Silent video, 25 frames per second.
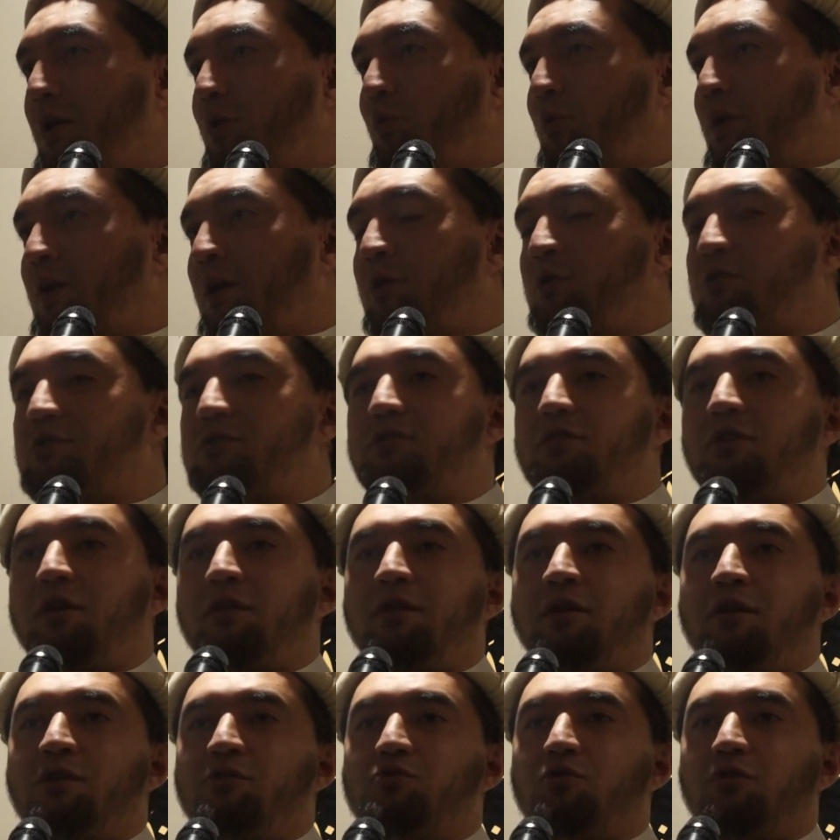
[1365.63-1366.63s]
When I was
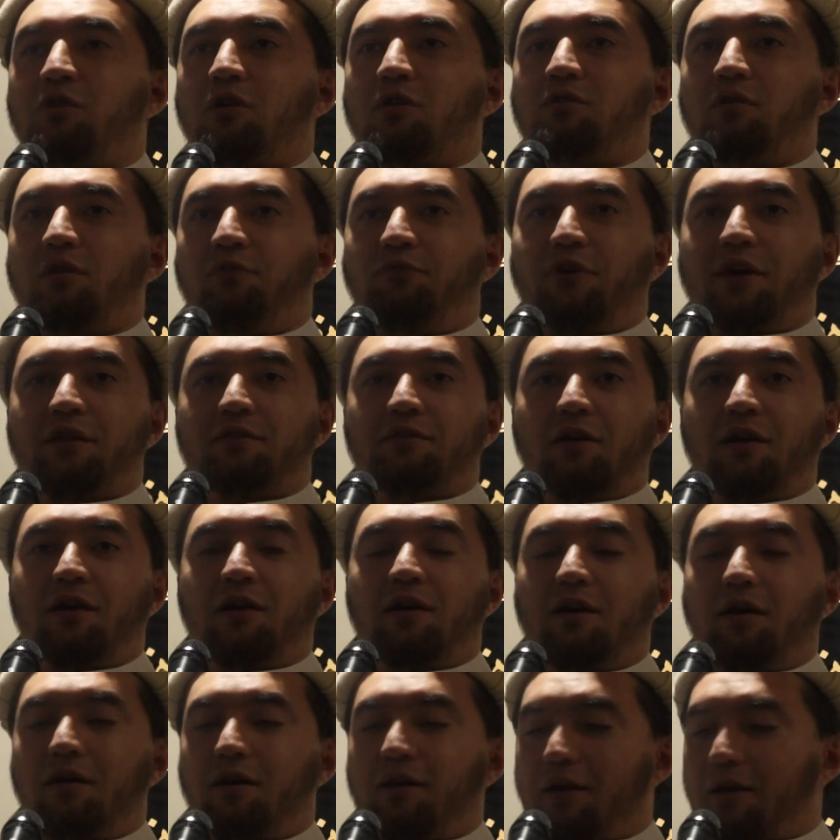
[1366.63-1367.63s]
studying Surah
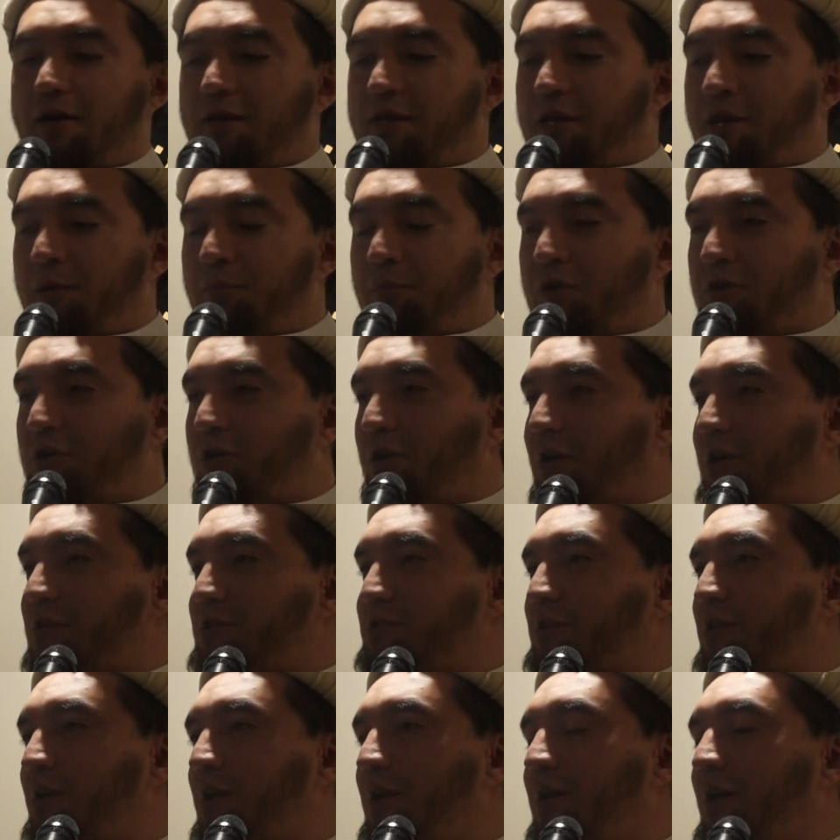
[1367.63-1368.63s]
Al-Fatiha, I came
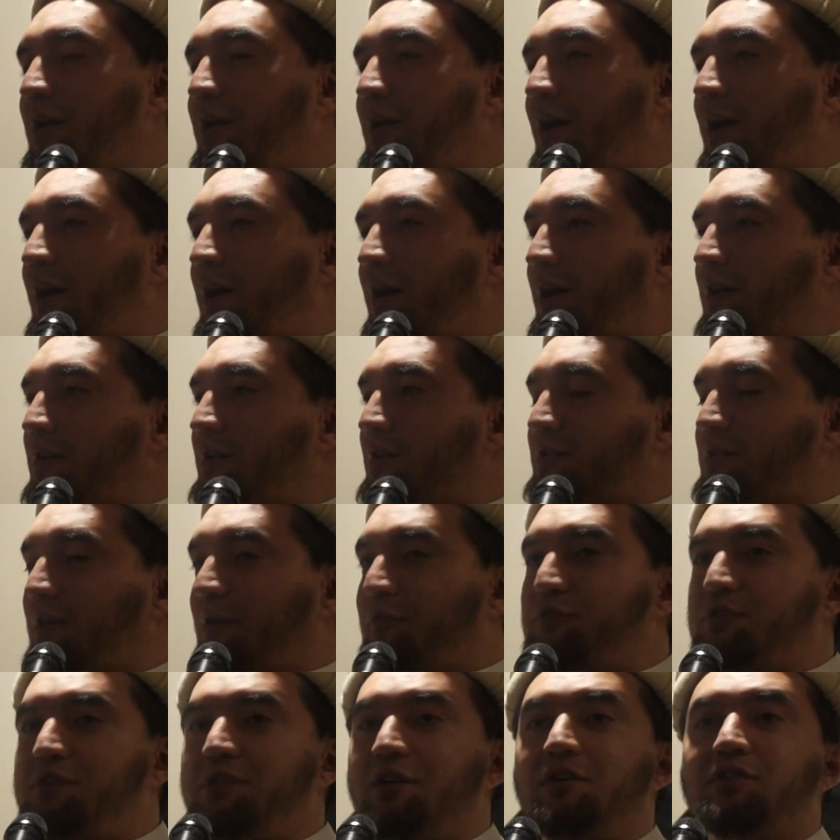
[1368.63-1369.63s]
across a
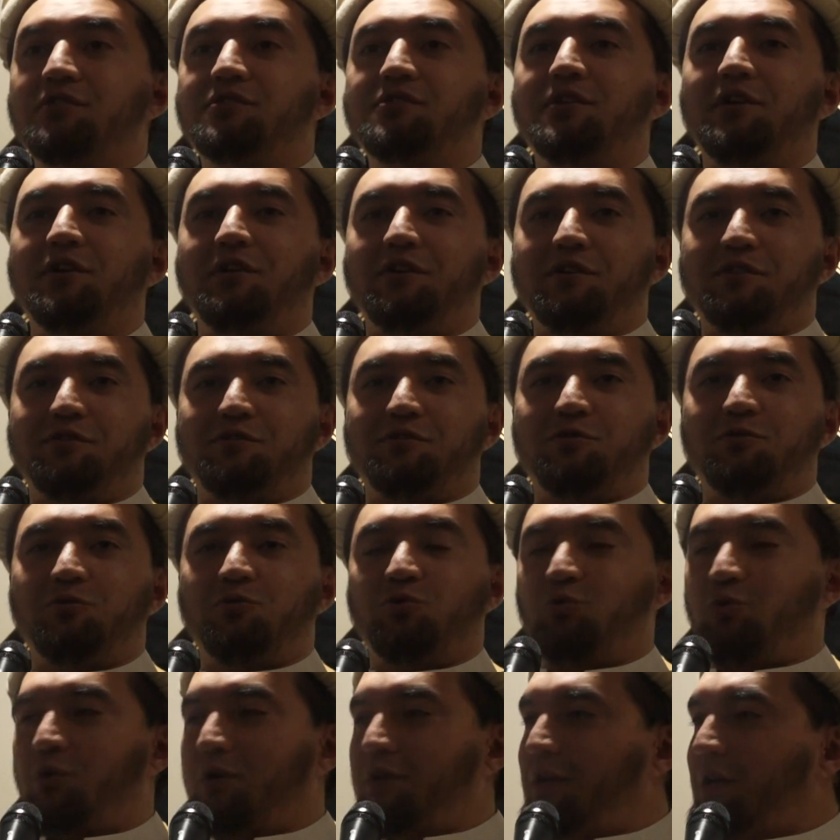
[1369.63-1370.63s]
tafsir
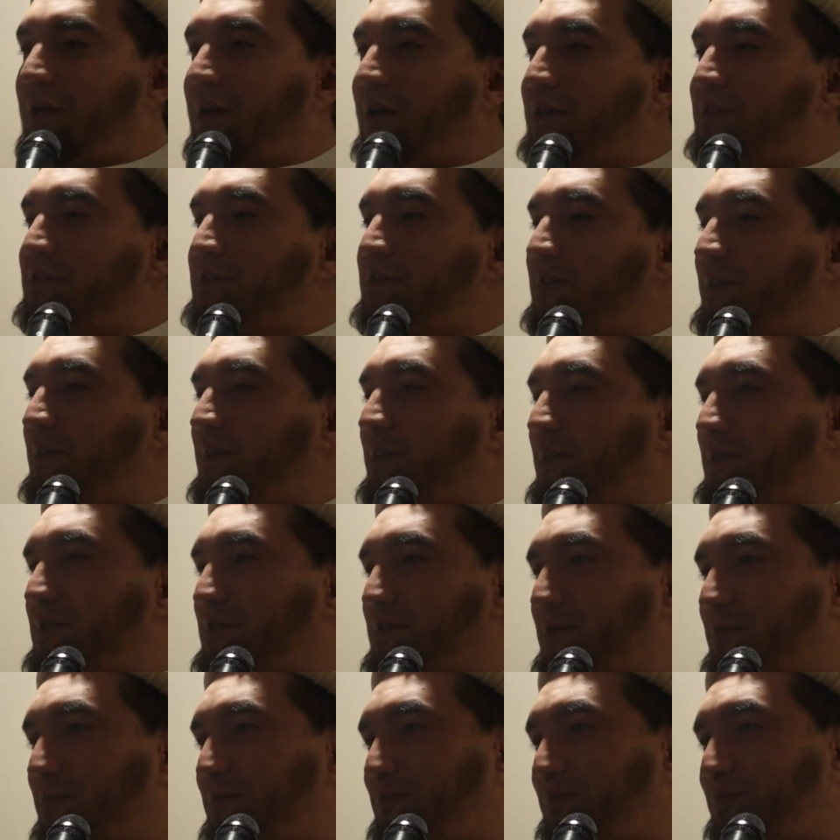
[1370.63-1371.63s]
series, 28
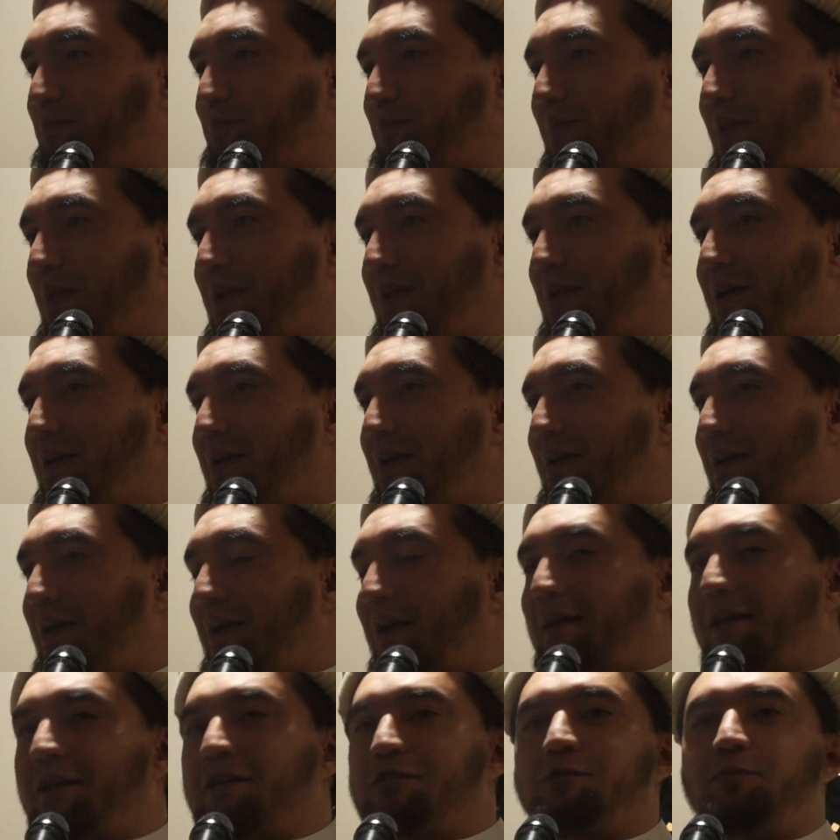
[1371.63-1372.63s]
CDs.
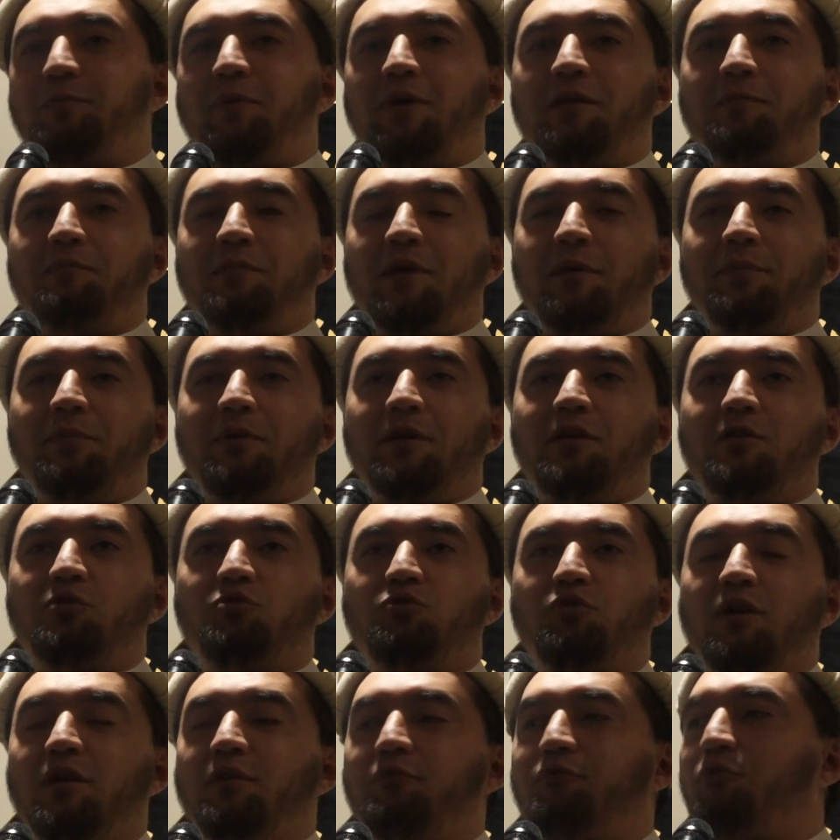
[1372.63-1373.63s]
And I spent maybe
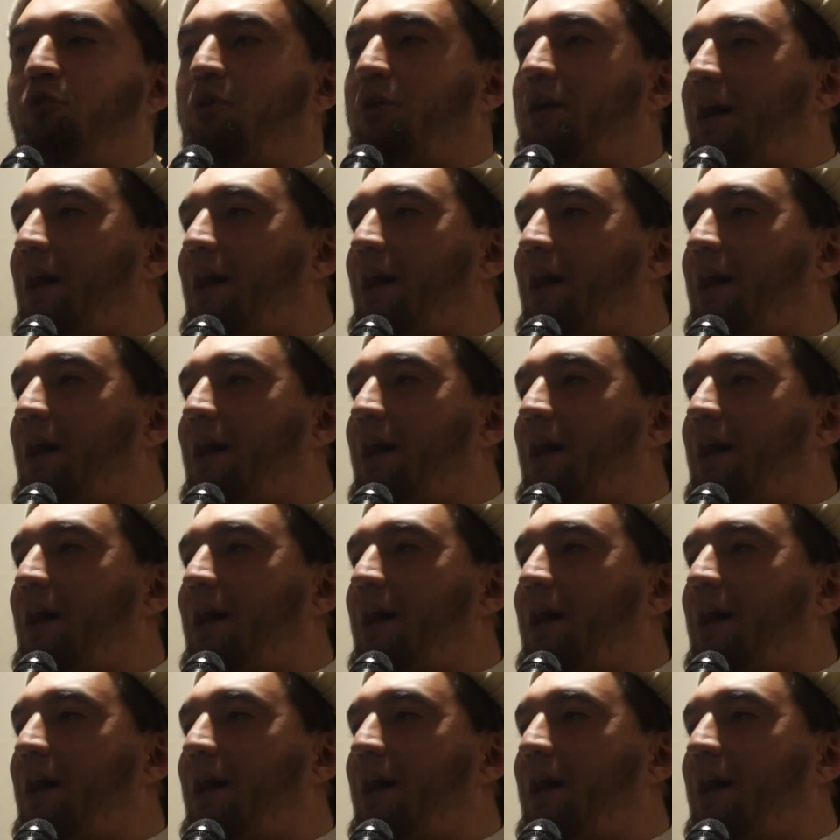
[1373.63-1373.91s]
three, four